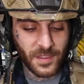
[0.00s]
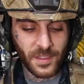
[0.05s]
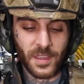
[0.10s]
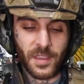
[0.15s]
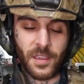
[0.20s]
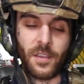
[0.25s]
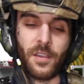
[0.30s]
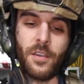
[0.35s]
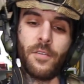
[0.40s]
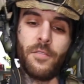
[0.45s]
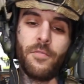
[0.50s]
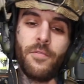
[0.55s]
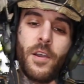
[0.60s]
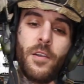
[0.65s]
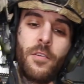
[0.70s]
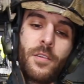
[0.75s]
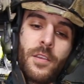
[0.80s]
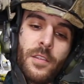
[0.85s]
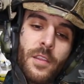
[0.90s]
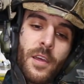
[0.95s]
the
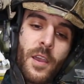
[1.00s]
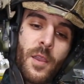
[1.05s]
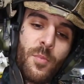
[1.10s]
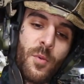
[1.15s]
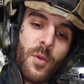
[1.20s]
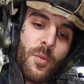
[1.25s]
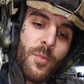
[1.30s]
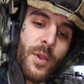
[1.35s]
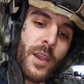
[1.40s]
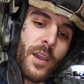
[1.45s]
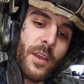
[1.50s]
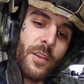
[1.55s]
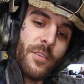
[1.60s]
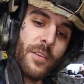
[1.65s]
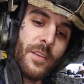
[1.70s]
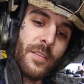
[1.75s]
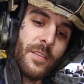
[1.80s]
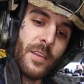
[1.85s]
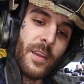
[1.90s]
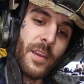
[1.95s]
Valken Lipo
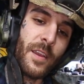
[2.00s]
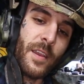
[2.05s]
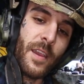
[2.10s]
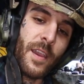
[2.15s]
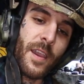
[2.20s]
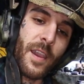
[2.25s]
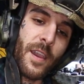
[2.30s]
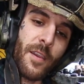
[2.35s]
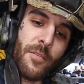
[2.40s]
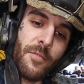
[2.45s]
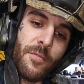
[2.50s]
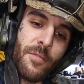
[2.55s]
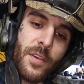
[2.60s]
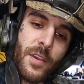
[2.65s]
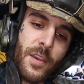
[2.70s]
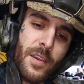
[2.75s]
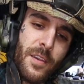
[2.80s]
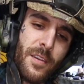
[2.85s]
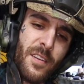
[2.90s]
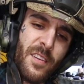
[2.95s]
battery that I have.
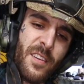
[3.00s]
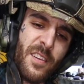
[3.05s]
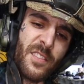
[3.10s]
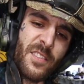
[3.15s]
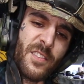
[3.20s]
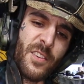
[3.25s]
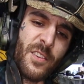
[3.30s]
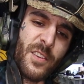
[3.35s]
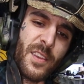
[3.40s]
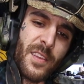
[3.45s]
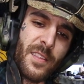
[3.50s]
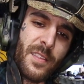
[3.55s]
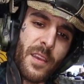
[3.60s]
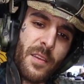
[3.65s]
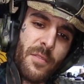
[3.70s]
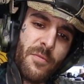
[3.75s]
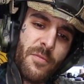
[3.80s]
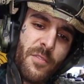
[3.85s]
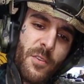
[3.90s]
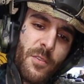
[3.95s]
Oh, it's hard to get
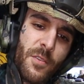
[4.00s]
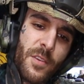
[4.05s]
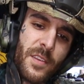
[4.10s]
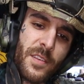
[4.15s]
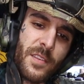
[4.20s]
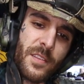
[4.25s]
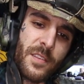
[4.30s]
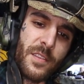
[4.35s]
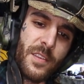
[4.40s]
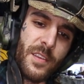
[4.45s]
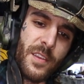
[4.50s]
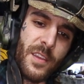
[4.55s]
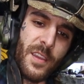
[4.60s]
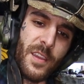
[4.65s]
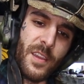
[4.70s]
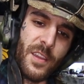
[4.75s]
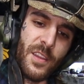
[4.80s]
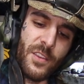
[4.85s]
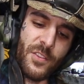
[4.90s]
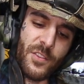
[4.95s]
that in focus.
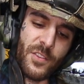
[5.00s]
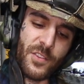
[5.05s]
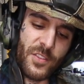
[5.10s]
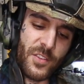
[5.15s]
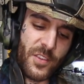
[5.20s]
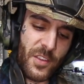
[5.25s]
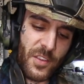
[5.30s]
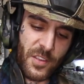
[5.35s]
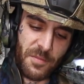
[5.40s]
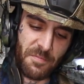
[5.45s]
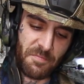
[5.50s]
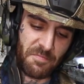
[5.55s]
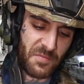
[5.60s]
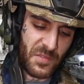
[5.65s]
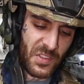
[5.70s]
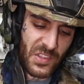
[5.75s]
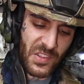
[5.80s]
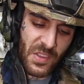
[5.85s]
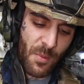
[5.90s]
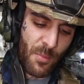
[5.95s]
Just a
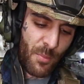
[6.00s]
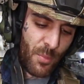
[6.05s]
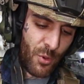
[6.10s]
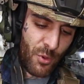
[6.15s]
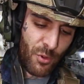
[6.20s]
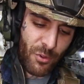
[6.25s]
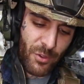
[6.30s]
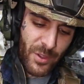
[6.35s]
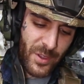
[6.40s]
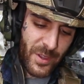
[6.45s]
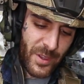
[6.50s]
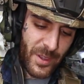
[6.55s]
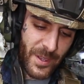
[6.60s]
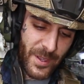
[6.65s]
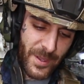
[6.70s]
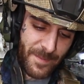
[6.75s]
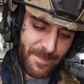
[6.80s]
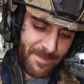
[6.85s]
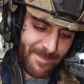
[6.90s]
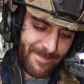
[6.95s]
simple,
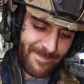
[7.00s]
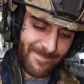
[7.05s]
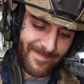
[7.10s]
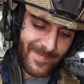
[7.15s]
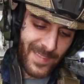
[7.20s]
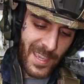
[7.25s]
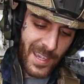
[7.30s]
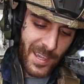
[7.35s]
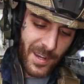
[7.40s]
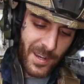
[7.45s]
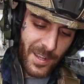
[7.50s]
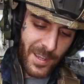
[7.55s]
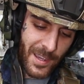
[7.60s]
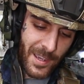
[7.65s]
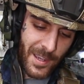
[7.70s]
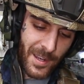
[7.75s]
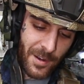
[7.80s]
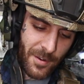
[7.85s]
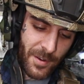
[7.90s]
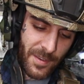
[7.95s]

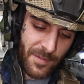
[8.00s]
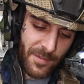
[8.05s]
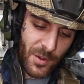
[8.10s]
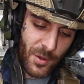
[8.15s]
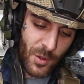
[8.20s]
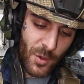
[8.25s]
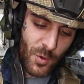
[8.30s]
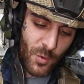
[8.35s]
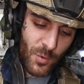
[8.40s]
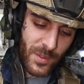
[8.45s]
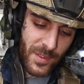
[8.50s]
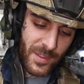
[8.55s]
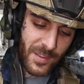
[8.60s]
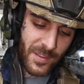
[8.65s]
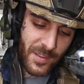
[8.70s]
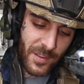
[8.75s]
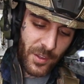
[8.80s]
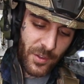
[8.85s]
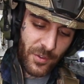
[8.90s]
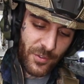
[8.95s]
I don't even know what this
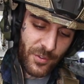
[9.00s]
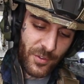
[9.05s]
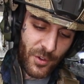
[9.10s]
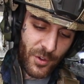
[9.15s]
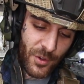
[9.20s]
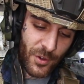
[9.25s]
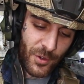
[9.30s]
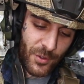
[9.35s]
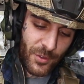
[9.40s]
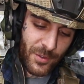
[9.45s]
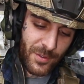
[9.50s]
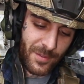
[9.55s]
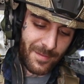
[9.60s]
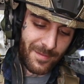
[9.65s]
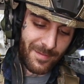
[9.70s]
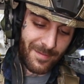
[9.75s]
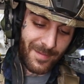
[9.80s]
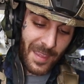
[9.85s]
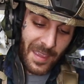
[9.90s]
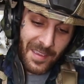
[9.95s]
sucker's called.
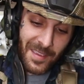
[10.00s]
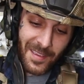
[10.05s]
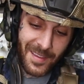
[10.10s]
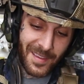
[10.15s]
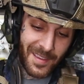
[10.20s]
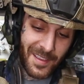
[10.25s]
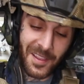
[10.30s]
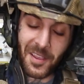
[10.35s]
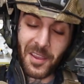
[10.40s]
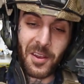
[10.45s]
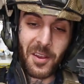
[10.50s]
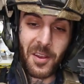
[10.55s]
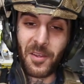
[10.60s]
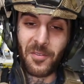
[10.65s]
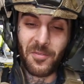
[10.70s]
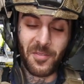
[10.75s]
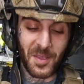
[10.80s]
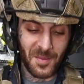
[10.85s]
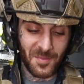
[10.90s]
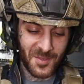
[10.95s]
I got it
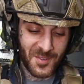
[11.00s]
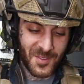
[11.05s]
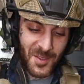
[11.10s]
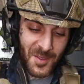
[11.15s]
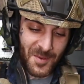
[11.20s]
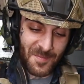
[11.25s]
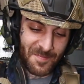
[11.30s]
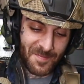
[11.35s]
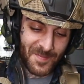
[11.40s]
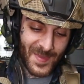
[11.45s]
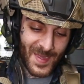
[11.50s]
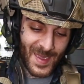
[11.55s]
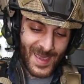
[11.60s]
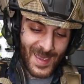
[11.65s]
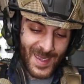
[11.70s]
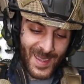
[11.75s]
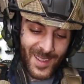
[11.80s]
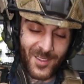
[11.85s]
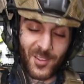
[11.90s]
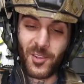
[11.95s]
off Amazon.
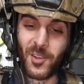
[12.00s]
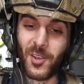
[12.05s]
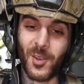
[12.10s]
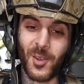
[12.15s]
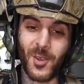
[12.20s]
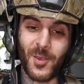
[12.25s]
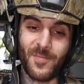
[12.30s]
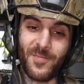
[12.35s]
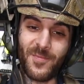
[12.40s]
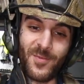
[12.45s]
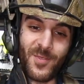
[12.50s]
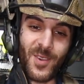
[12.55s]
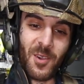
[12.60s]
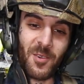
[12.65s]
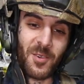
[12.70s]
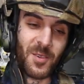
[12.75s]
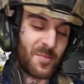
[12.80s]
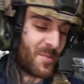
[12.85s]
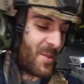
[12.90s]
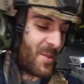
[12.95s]
It's a Valken